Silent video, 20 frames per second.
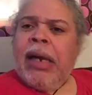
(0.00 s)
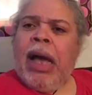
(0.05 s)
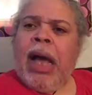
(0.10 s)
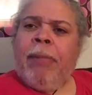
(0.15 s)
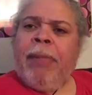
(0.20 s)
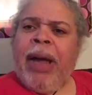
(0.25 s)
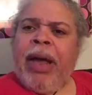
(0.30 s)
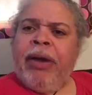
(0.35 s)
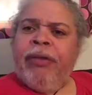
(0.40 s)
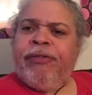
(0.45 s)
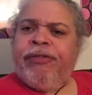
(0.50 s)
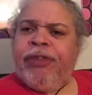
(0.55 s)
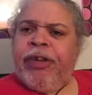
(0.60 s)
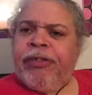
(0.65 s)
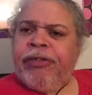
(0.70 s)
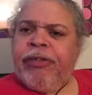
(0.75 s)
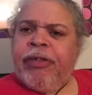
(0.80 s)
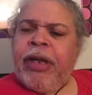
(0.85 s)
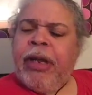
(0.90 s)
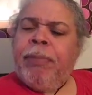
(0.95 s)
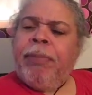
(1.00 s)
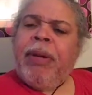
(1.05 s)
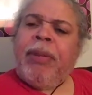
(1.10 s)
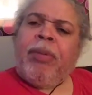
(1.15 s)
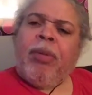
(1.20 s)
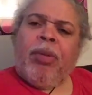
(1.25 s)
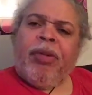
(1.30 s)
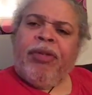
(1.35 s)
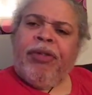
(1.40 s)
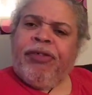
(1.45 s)
about assisting people
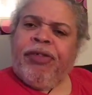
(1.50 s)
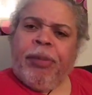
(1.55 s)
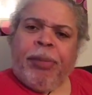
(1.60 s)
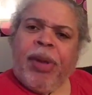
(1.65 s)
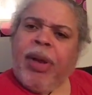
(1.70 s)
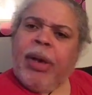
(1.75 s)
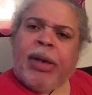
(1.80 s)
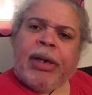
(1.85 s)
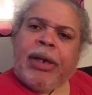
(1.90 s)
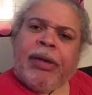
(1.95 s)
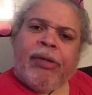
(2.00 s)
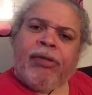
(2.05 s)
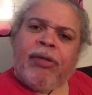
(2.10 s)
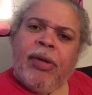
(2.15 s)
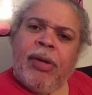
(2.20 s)
with disabilities.